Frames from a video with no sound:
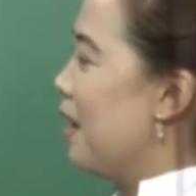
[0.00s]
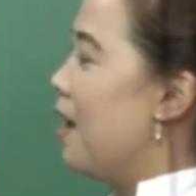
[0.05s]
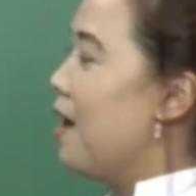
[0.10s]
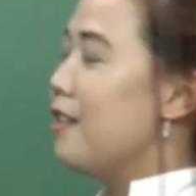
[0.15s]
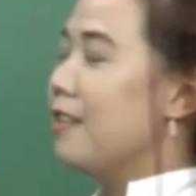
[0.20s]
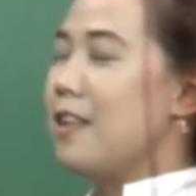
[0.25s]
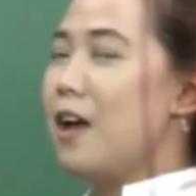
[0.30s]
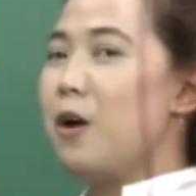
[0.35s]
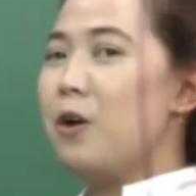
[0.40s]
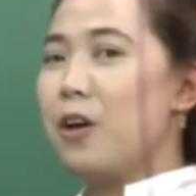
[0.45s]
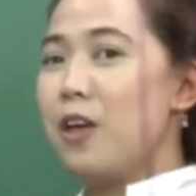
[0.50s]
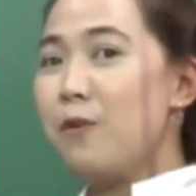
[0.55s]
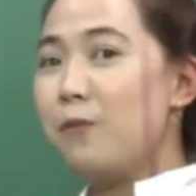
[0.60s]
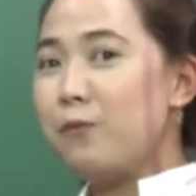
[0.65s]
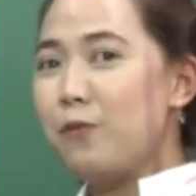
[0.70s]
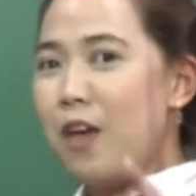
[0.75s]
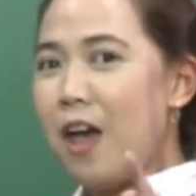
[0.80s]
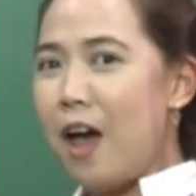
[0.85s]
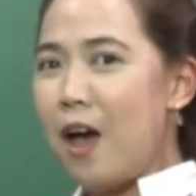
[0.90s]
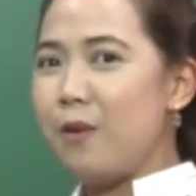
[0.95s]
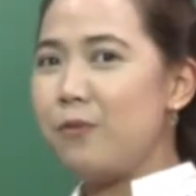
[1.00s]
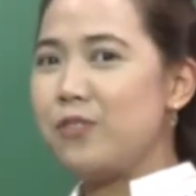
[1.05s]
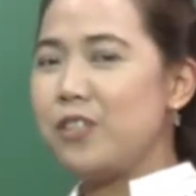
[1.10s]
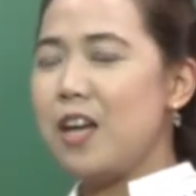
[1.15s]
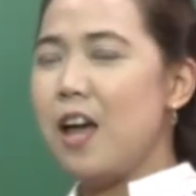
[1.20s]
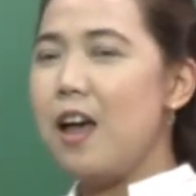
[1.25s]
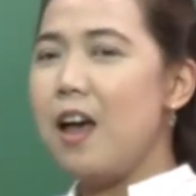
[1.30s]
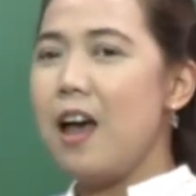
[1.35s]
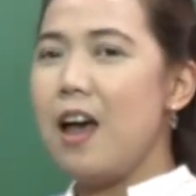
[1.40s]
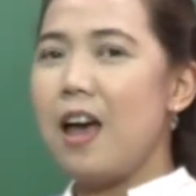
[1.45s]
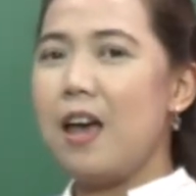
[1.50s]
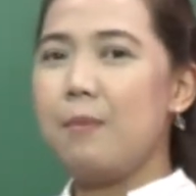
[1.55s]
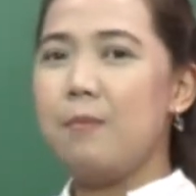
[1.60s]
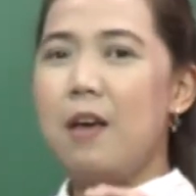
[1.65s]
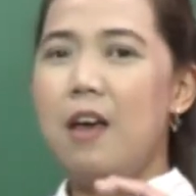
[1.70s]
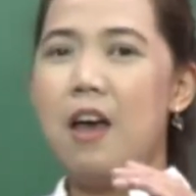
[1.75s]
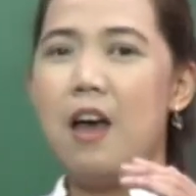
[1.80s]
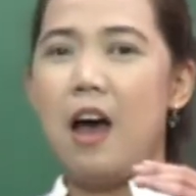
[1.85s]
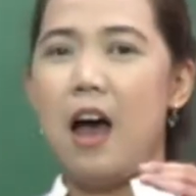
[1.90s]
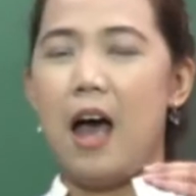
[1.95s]
Now, if you have time,
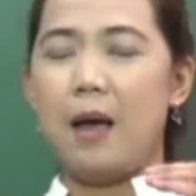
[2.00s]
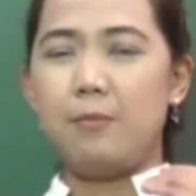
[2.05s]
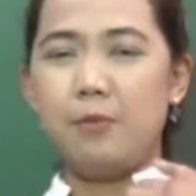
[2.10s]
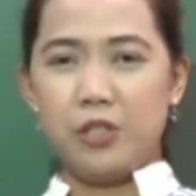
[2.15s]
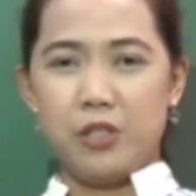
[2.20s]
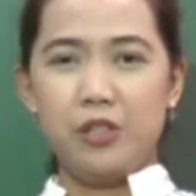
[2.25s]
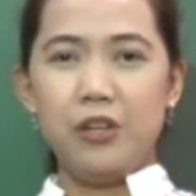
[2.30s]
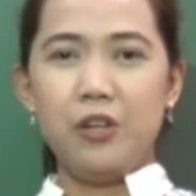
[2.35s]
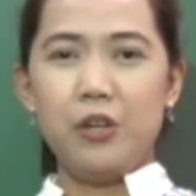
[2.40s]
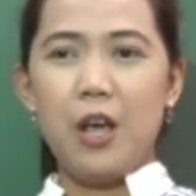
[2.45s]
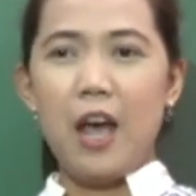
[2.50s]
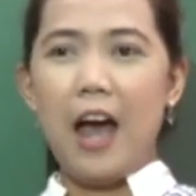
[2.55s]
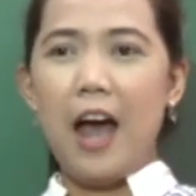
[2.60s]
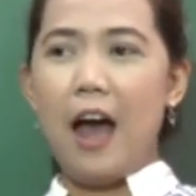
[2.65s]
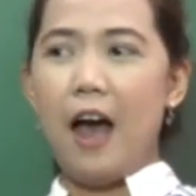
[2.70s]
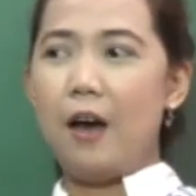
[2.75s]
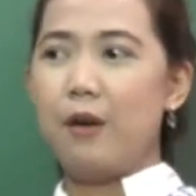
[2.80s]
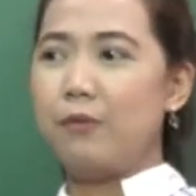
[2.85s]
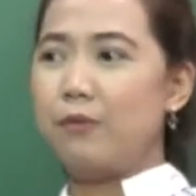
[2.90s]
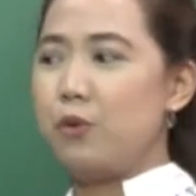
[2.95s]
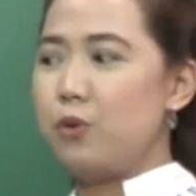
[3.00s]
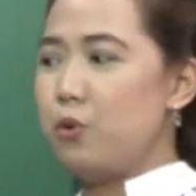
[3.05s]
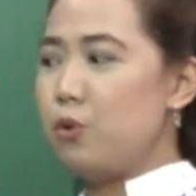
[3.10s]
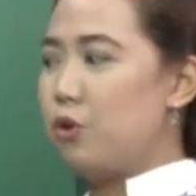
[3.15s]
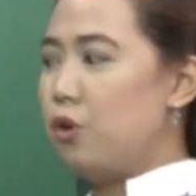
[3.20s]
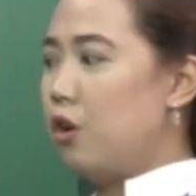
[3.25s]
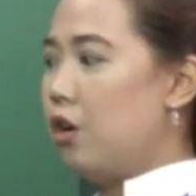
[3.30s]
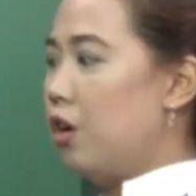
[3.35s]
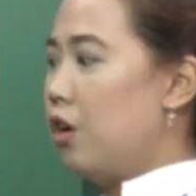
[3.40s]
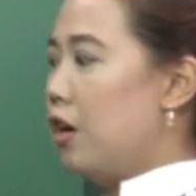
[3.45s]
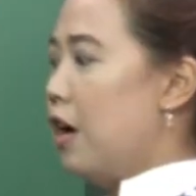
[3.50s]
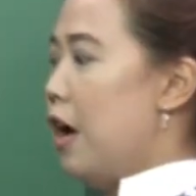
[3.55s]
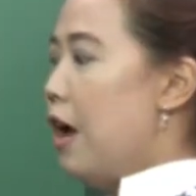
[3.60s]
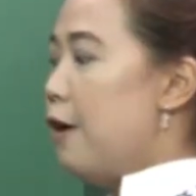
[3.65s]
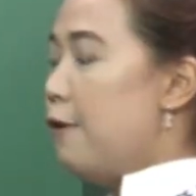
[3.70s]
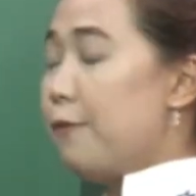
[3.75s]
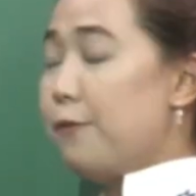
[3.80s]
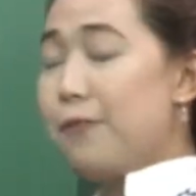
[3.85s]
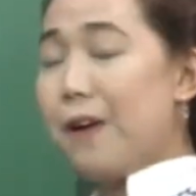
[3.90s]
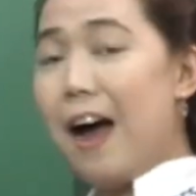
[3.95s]
I'm sure you have your
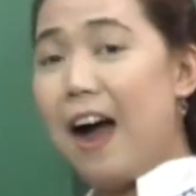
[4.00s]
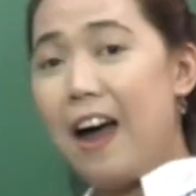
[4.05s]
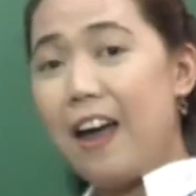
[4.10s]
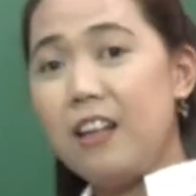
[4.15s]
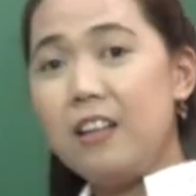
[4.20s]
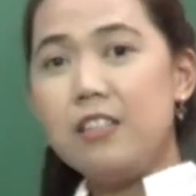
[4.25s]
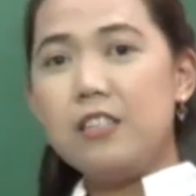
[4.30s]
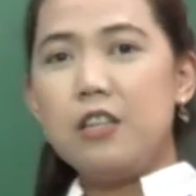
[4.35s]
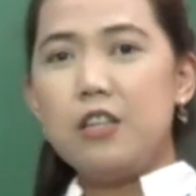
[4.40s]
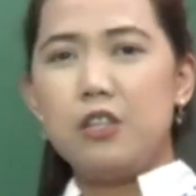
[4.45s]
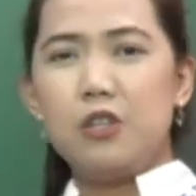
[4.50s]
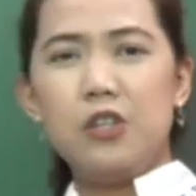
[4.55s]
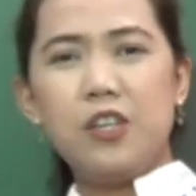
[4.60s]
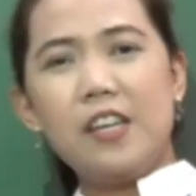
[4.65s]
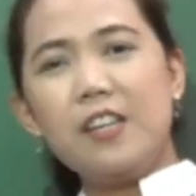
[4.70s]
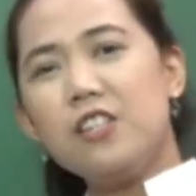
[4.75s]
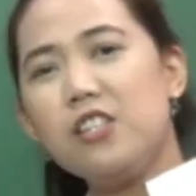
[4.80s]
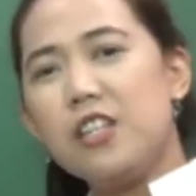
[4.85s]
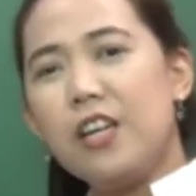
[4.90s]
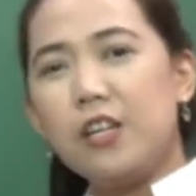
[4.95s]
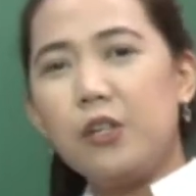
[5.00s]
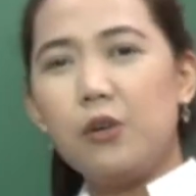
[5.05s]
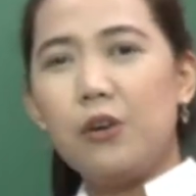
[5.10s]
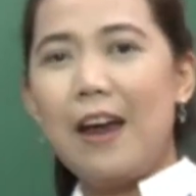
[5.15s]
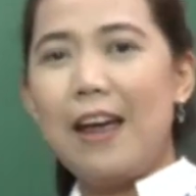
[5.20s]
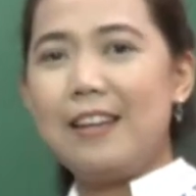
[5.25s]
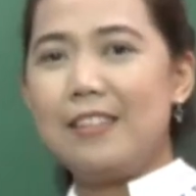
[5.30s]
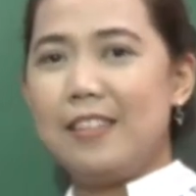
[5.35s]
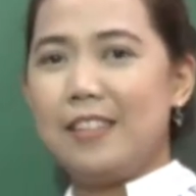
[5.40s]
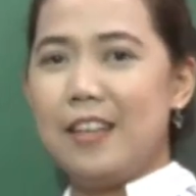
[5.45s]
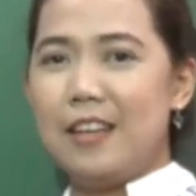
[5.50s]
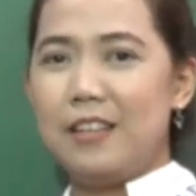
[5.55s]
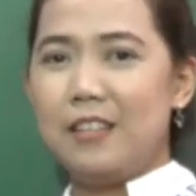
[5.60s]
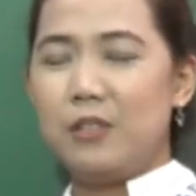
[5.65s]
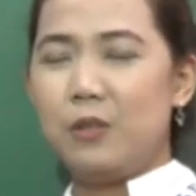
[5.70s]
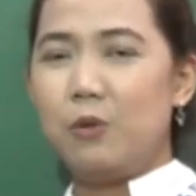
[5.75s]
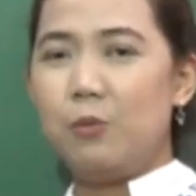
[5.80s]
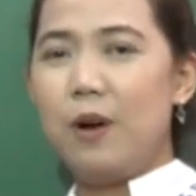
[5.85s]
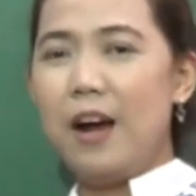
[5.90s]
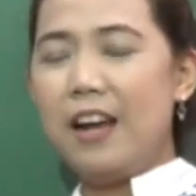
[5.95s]
files. You can check your essays,
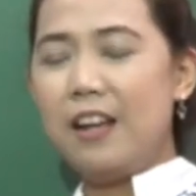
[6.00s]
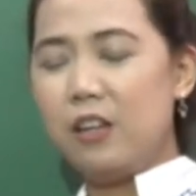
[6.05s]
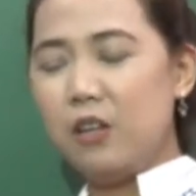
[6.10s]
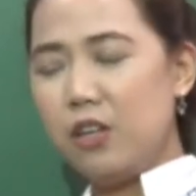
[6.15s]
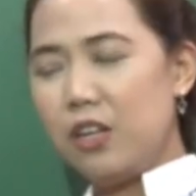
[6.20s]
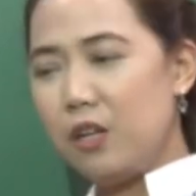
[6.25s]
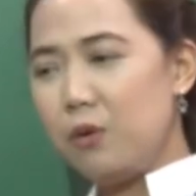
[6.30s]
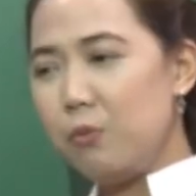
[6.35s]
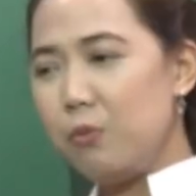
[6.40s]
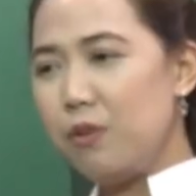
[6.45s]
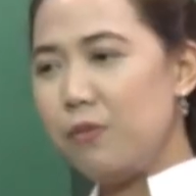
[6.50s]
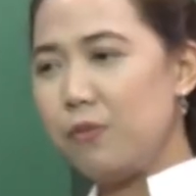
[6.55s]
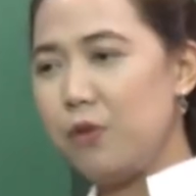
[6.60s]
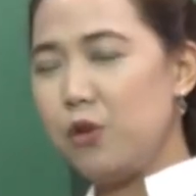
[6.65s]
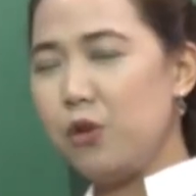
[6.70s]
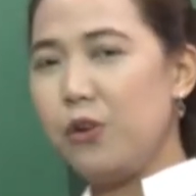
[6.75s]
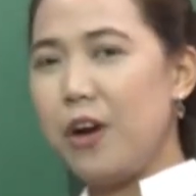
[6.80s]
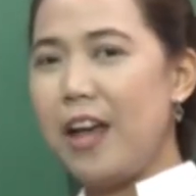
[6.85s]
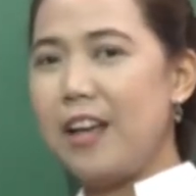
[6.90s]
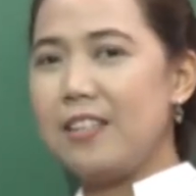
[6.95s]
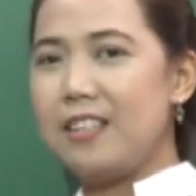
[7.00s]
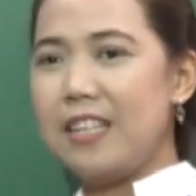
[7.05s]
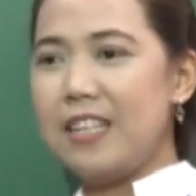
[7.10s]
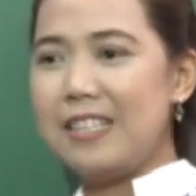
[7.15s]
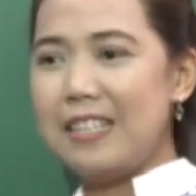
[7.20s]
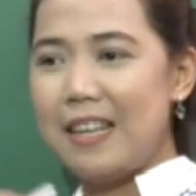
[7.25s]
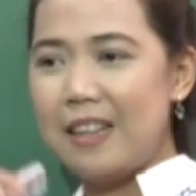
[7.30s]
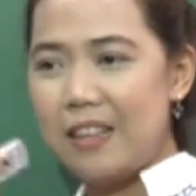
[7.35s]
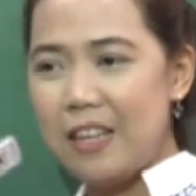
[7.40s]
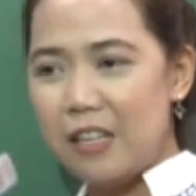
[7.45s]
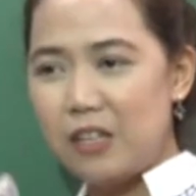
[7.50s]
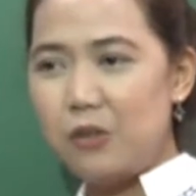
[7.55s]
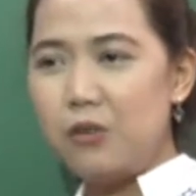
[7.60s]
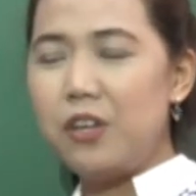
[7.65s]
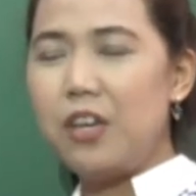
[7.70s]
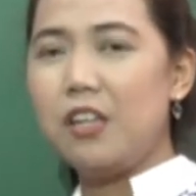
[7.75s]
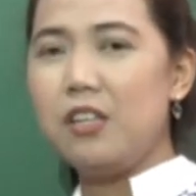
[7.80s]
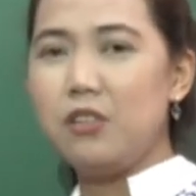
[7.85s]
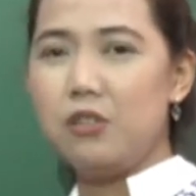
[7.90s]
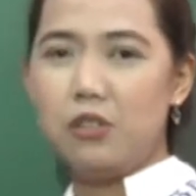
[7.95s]
all right? You can review your essays and then you
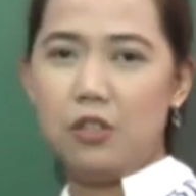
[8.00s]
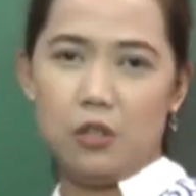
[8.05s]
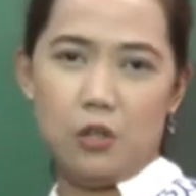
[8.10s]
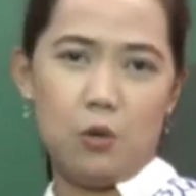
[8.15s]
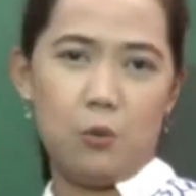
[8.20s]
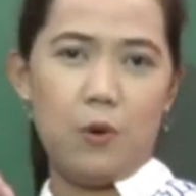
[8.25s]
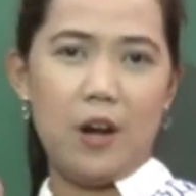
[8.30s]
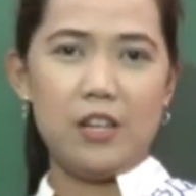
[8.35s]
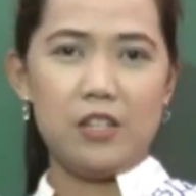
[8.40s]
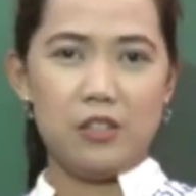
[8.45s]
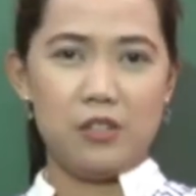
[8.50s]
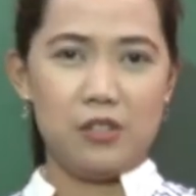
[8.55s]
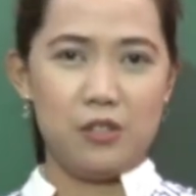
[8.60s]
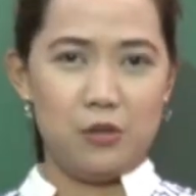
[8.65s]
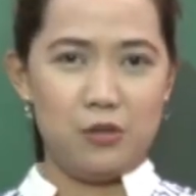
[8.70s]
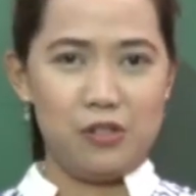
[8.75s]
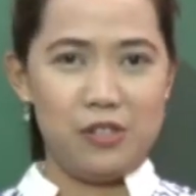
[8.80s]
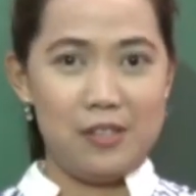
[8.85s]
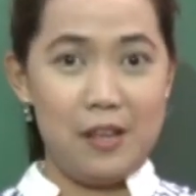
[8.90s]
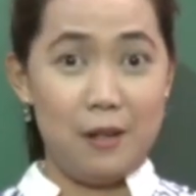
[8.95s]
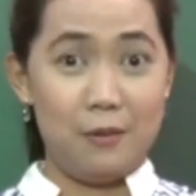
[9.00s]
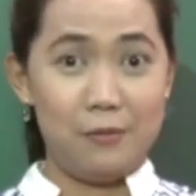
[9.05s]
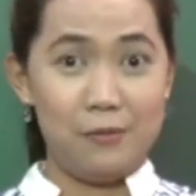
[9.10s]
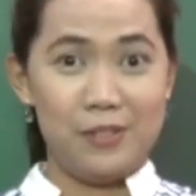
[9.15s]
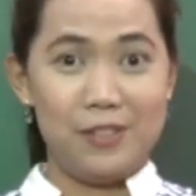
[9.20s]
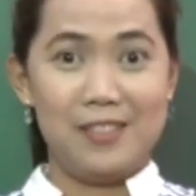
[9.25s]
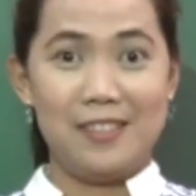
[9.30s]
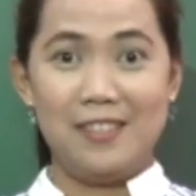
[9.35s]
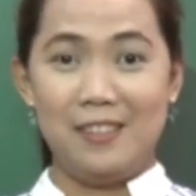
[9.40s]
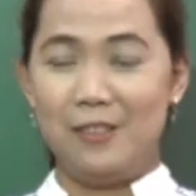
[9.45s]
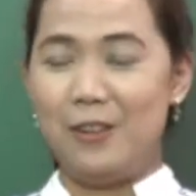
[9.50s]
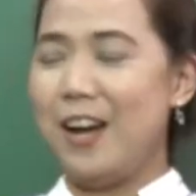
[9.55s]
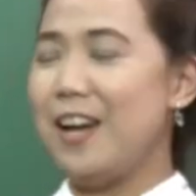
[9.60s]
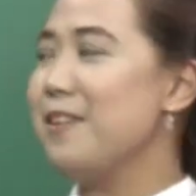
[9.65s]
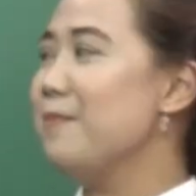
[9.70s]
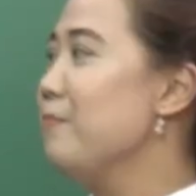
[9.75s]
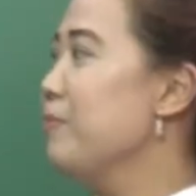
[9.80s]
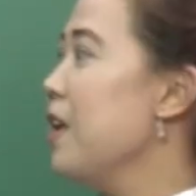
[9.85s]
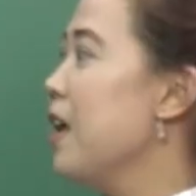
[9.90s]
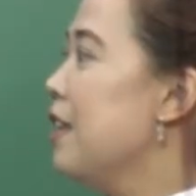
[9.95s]
can do the corrections yourselves, all
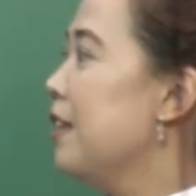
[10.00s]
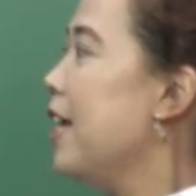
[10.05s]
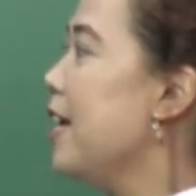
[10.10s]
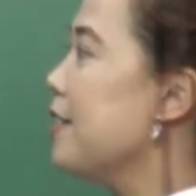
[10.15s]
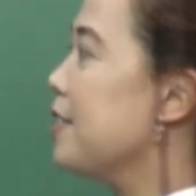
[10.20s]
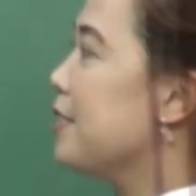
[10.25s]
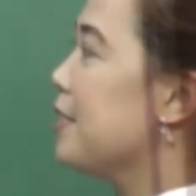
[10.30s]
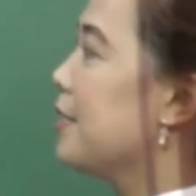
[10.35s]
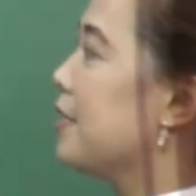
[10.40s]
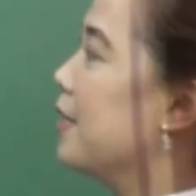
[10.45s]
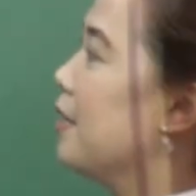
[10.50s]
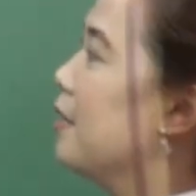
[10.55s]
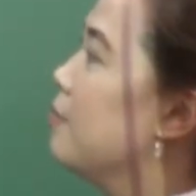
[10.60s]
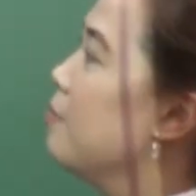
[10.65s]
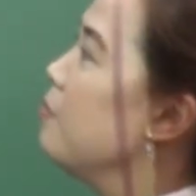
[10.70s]
right? Next,